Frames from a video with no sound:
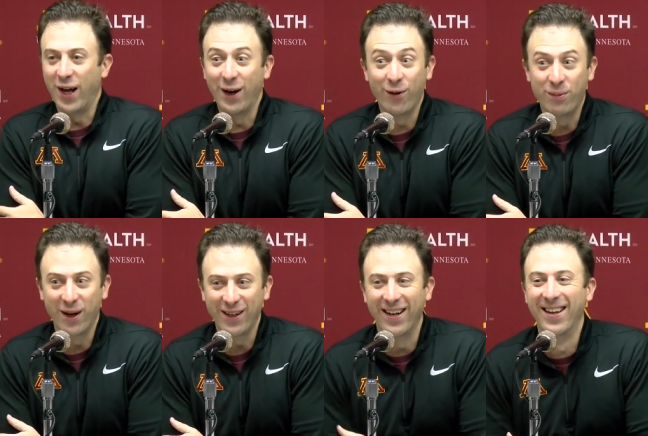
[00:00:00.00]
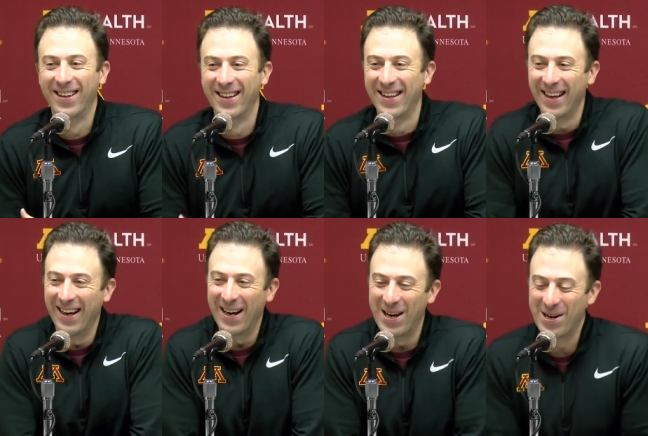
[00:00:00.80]
not player. Everybody.
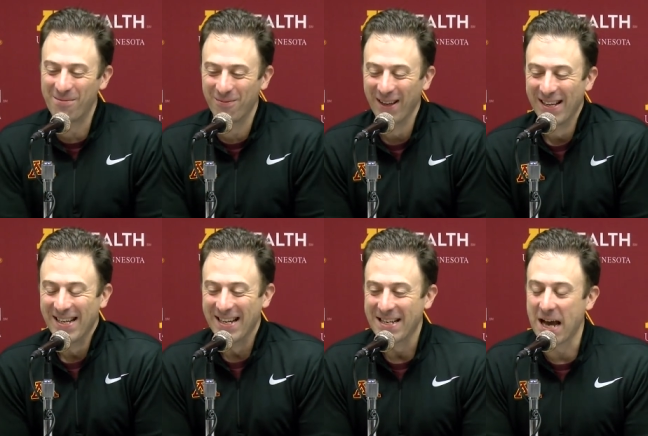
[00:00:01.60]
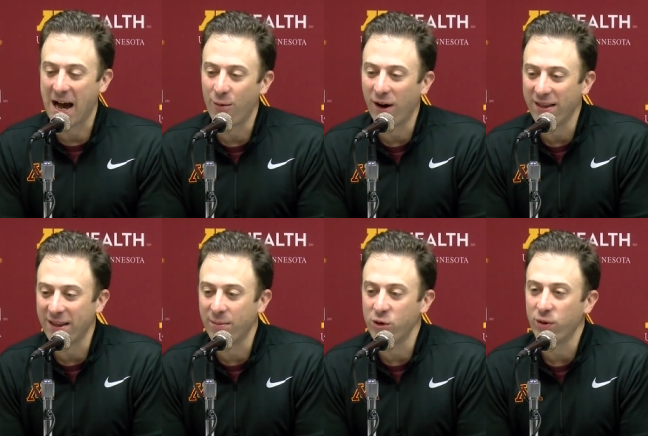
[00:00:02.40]
I want
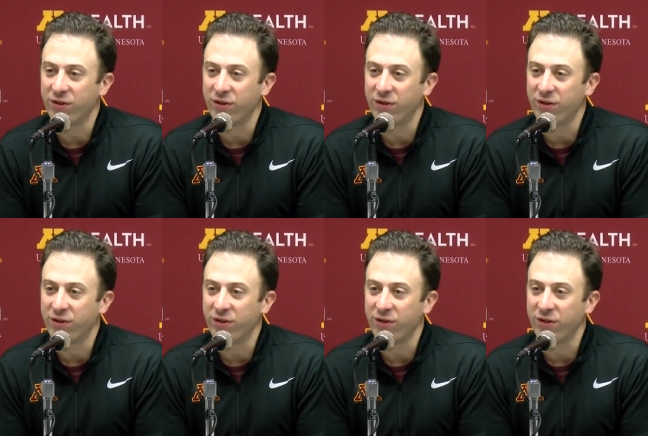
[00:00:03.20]
them to